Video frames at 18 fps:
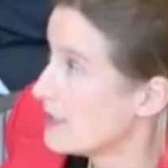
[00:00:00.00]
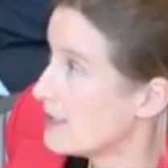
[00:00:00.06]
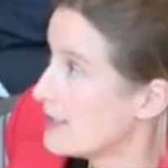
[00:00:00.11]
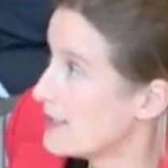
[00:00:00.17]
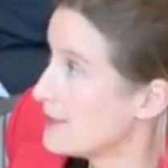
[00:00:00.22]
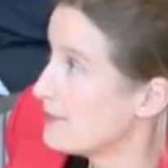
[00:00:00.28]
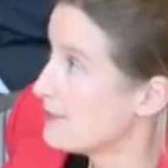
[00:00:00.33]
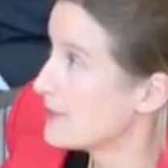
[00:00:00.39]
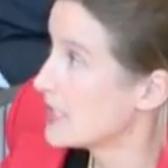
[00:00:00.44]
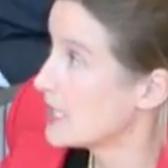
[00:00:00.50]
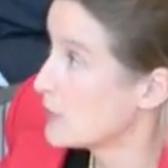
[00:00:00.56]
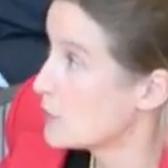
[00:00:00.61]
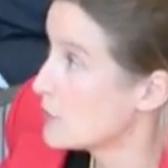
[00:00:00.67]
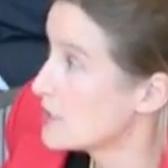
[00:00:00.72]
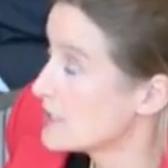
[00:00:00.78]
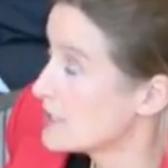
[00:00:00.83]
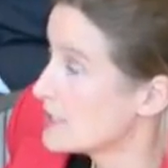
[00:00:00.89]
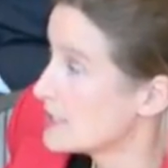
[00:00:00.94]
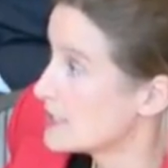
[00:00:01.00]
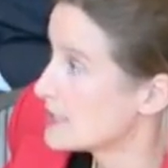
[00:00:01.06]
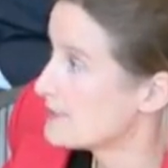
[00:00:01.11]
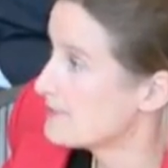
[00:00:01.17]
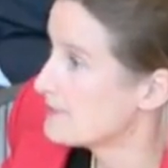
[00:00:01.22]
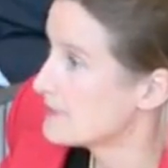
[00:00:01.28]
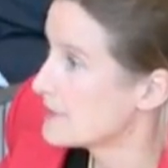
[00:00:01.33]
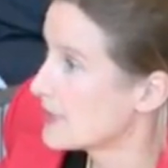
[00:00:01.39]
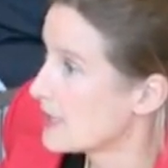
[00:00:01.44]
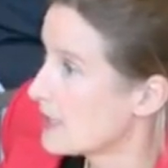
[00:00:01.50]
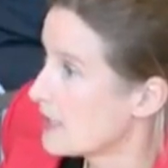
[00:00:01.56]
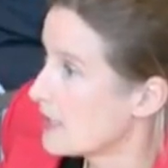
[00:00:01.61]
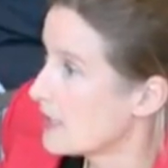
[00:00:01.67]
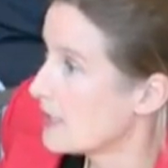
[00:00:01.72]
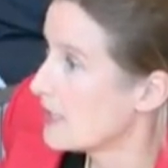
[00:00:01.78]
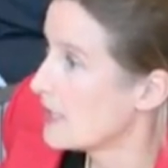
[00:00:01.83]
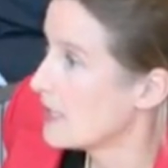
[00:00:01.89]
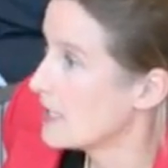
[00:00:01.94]
um, it wasn't.
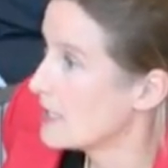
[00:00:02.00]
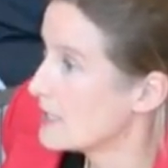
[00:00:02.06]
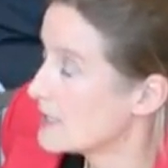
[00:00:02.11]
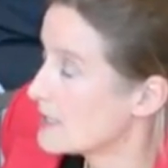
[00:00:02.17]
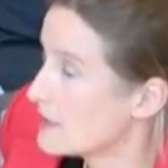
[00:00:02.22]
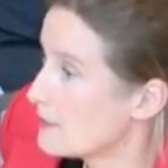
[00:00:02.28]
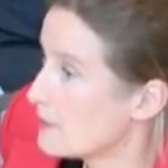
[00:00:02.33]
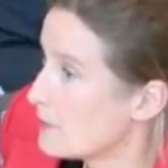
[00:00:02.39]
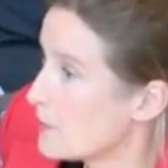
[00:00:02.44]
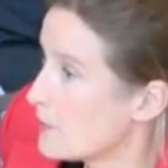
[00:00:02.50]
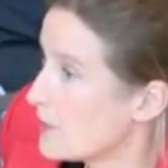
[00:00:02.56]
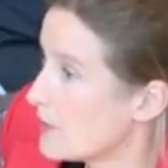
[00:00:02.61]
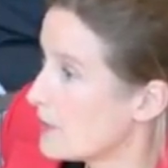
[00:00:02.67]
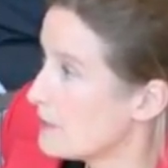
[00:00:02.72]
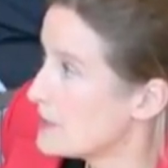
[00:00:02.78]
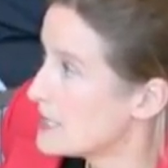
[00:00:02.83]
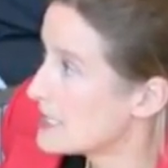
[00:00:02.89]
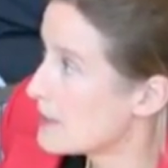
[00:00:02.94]
And uh,